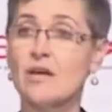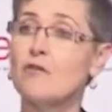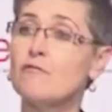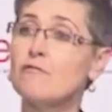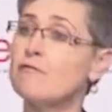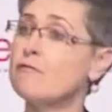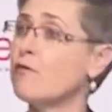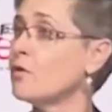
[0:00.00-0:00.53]

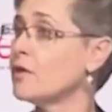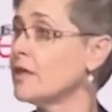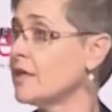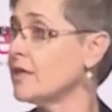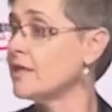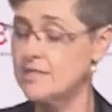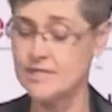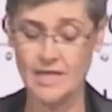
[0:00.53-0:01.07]
For 40
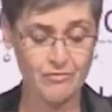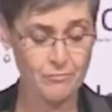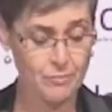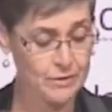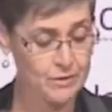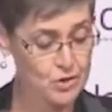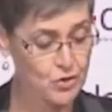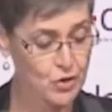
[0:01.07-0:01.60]
years, they've
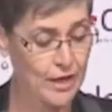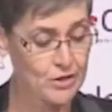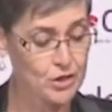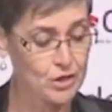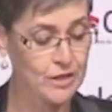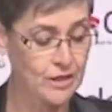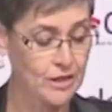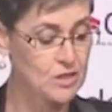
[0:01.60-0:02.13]
been
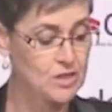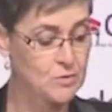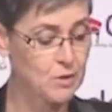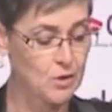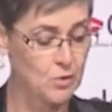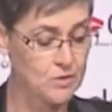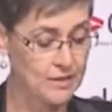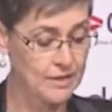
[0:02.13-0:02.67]
strangely and
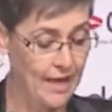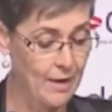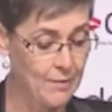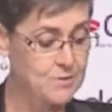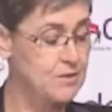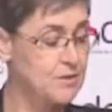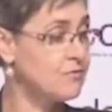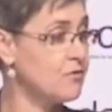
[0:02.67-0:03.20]
conspicuously
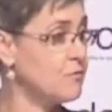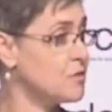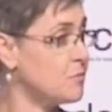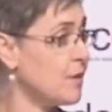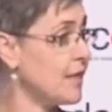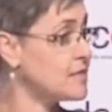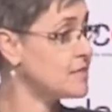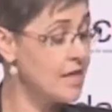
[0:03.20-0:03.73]
absent from
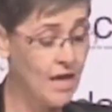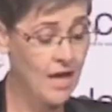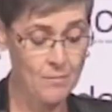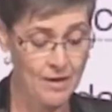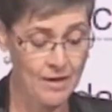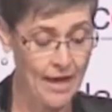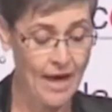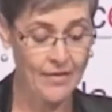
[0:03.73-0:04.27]
debates
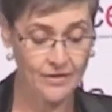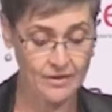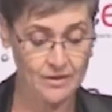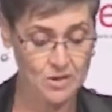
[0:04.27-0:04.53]
about how the